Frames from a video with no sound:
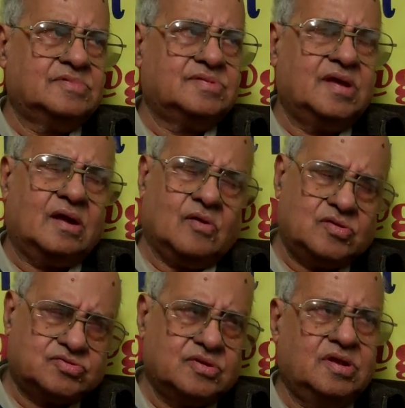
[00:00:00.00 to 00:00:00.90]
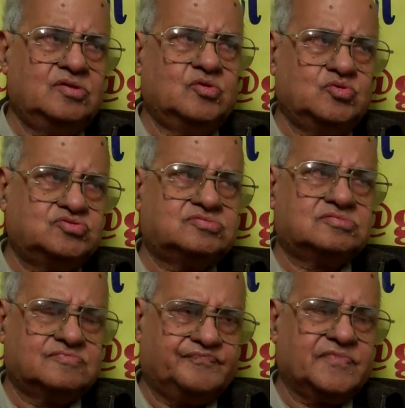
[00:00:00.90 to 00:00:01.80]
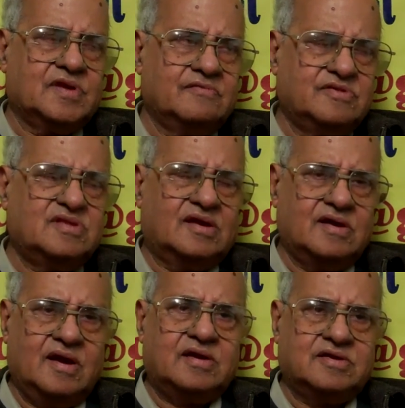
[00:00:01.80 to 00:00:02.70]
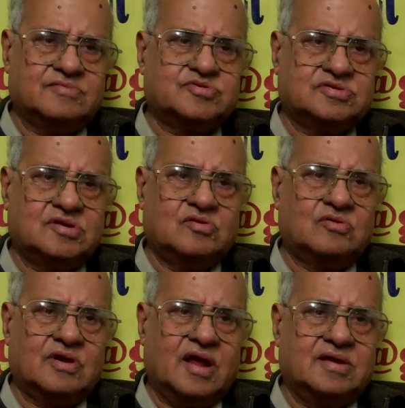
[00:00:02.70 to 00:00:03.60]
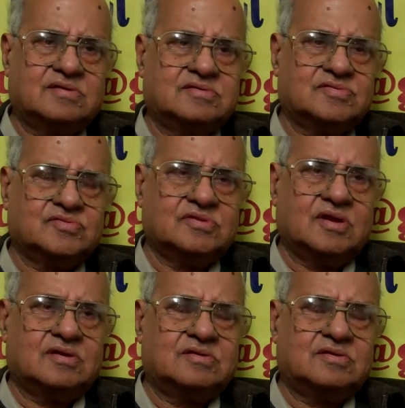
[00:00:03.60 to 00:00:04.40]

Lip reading: They are also Hindus, even the relatives, they don't like that.